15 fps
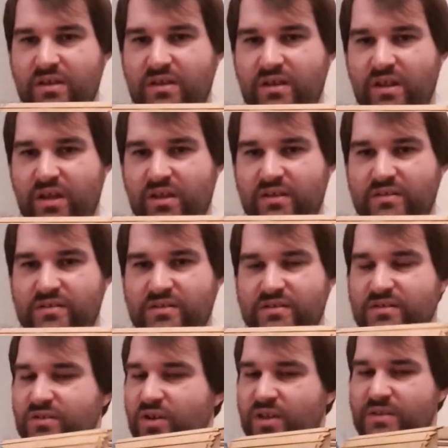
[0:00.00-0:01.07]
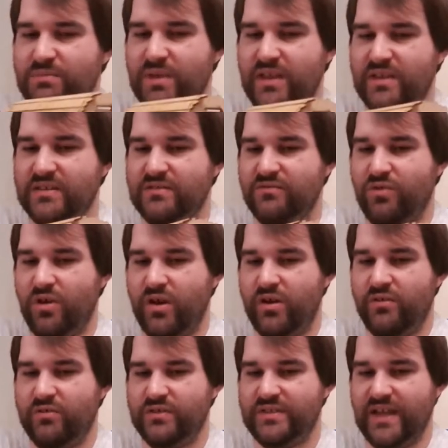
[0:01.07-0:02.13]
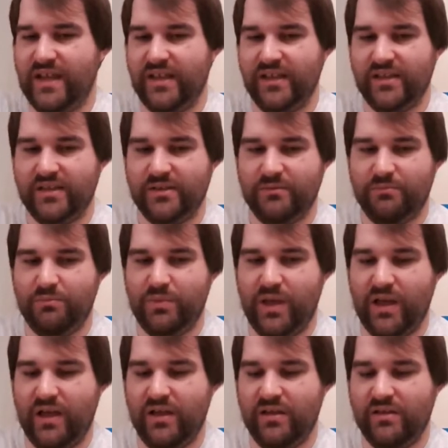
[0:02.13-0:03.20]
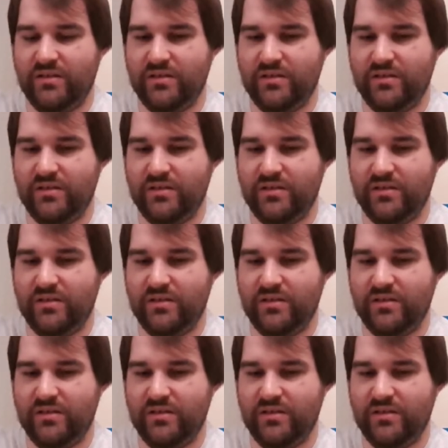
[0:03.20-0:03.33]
You know, so it's not as big as a Rhino or a tank, but